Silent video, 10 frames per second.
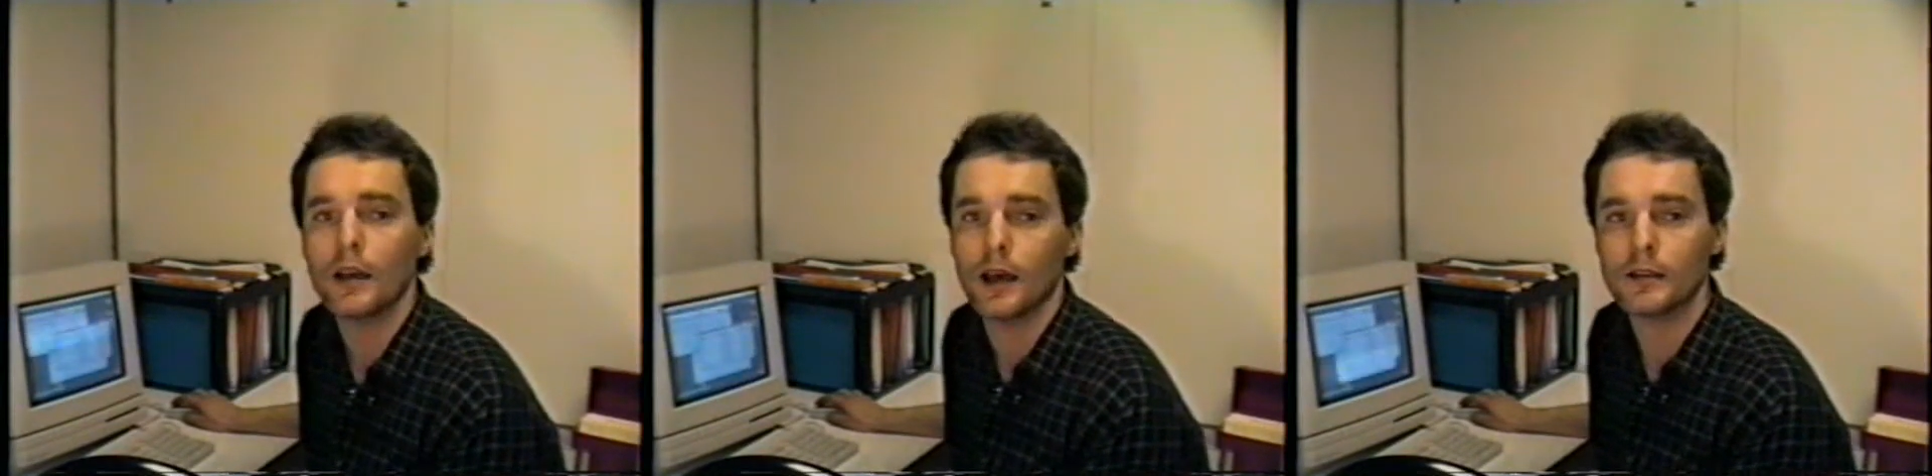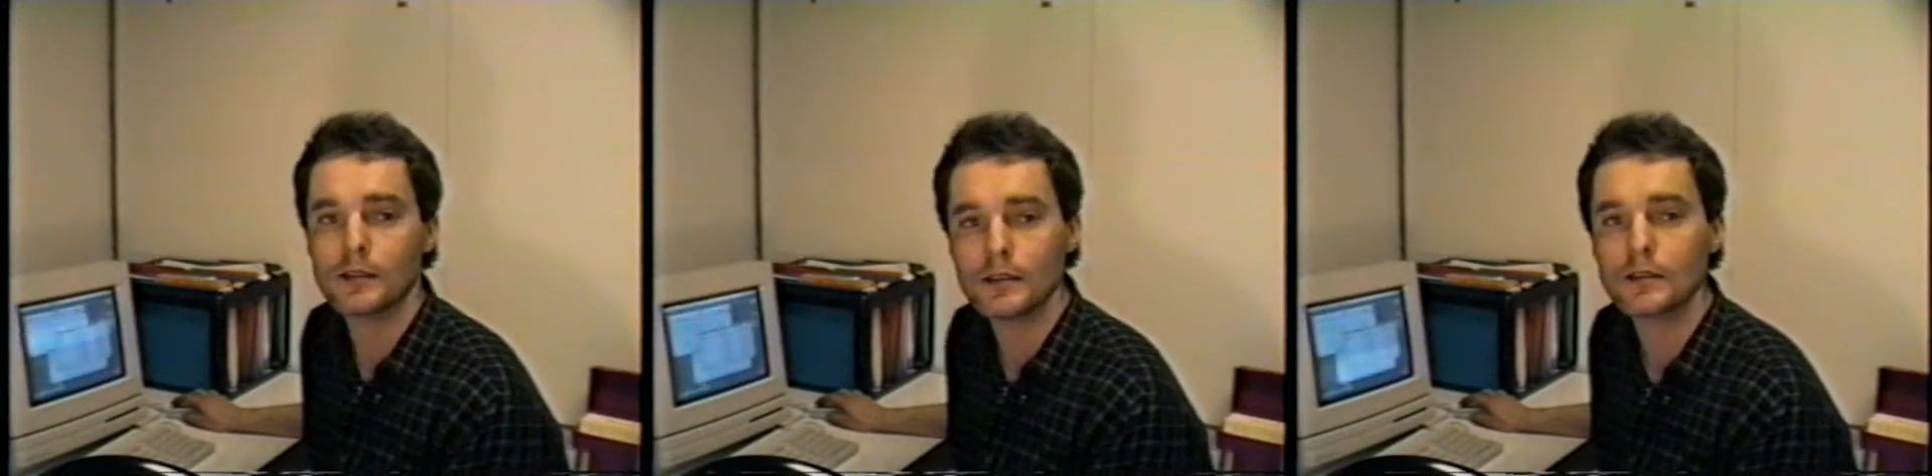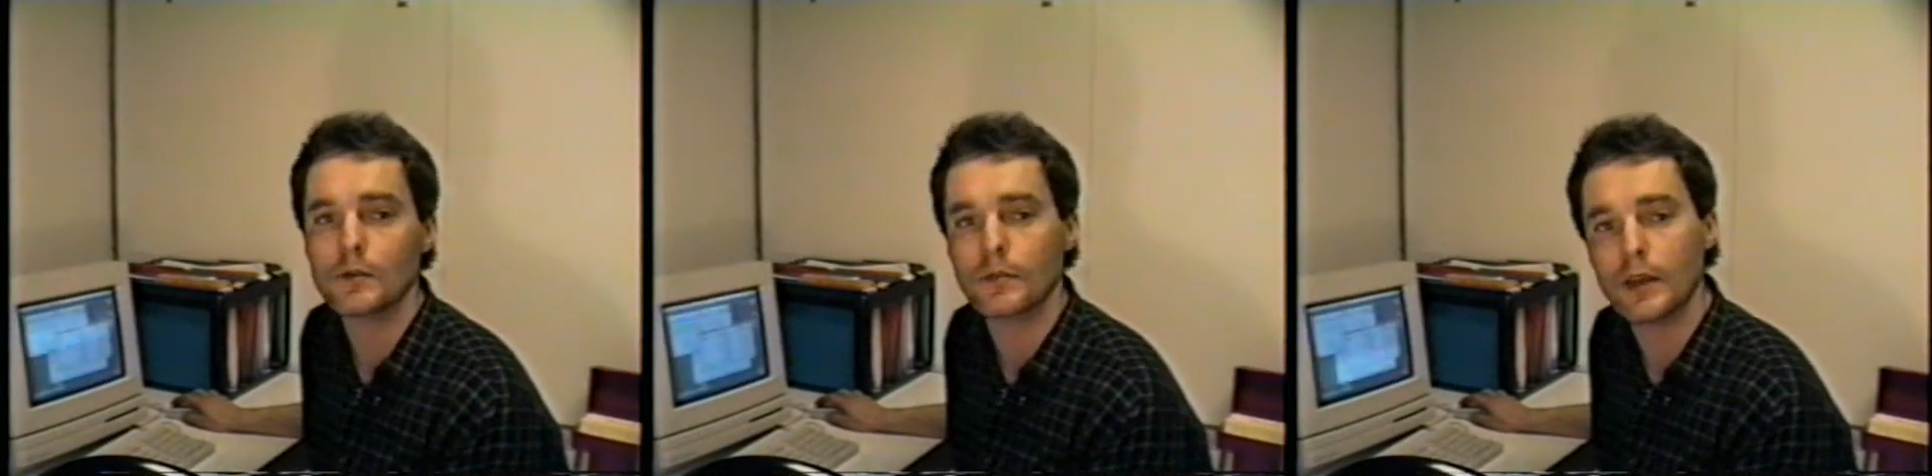and the
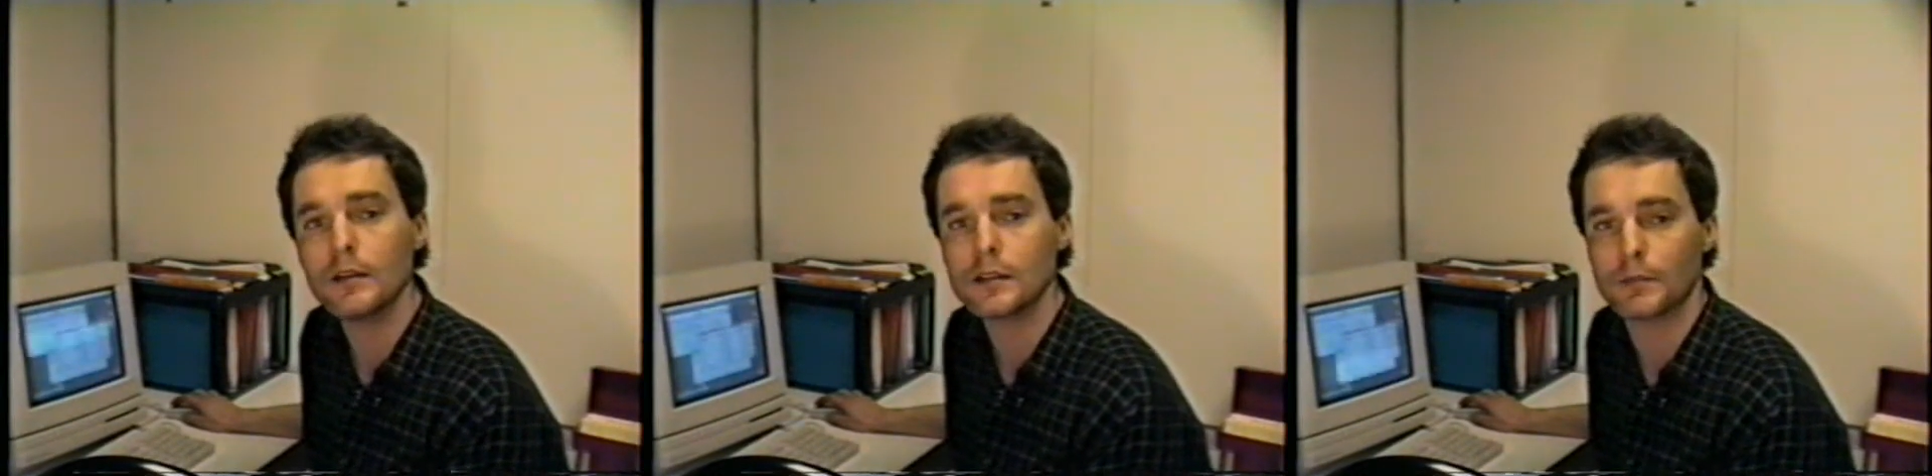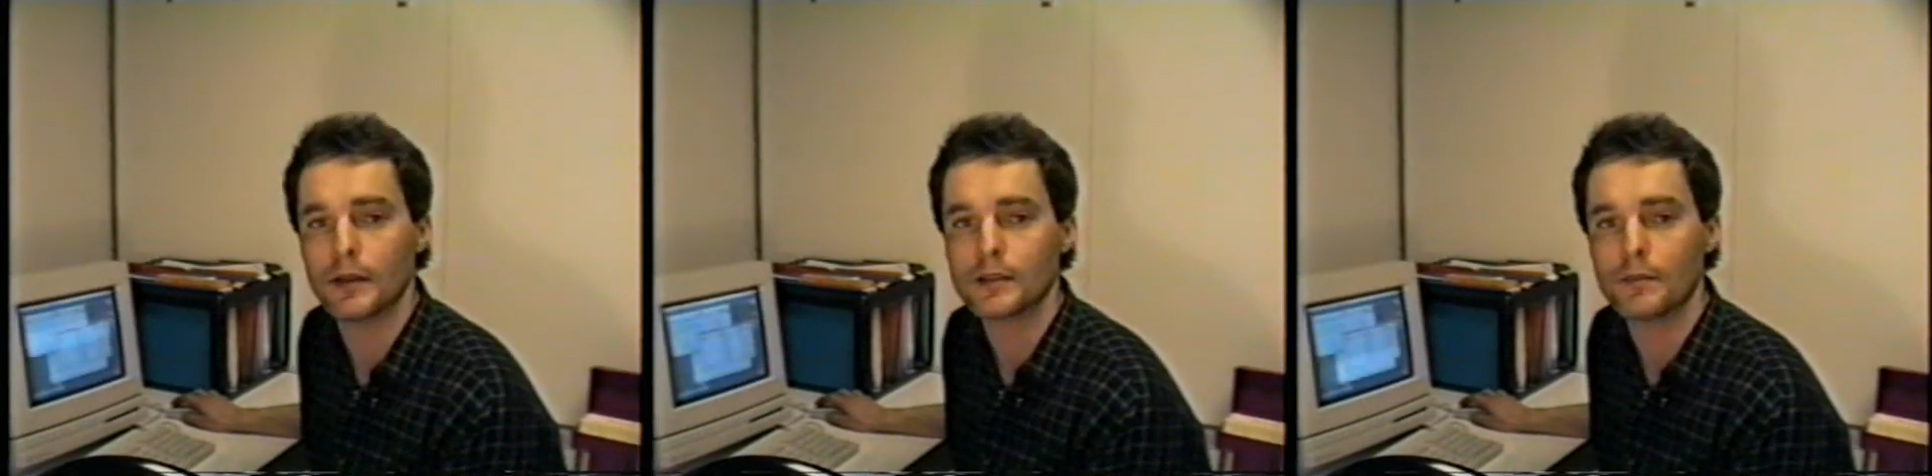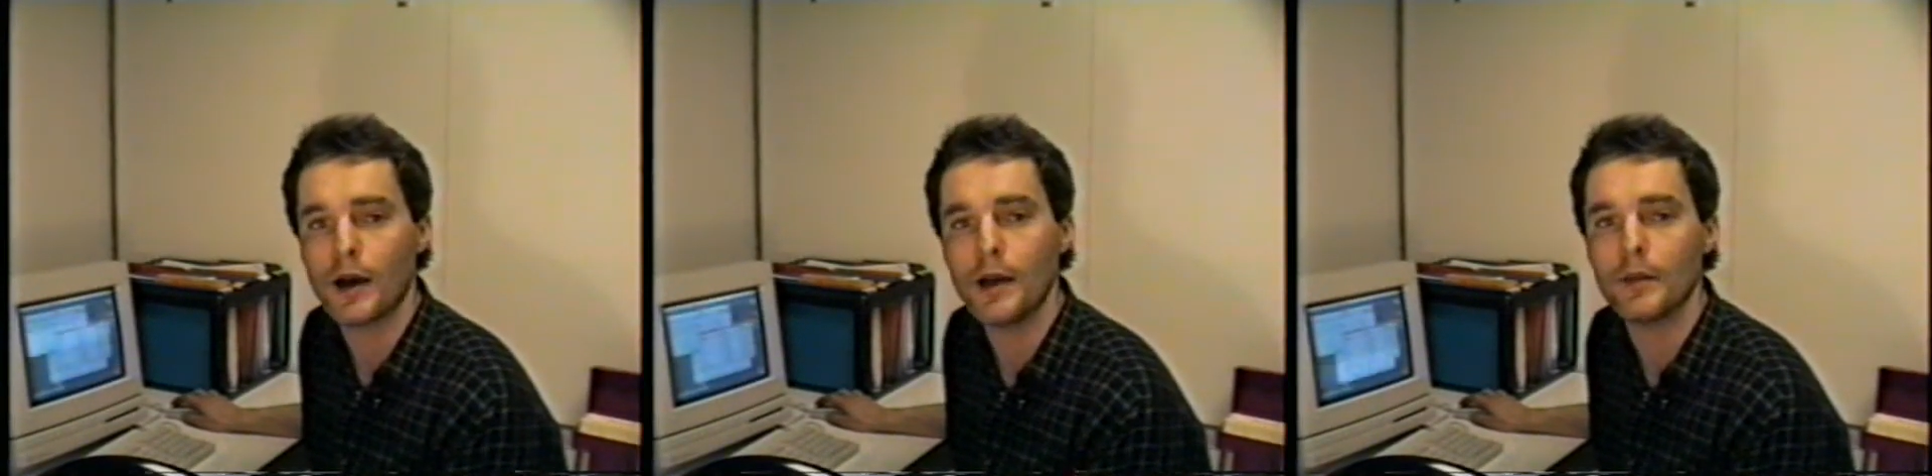system then displays a pie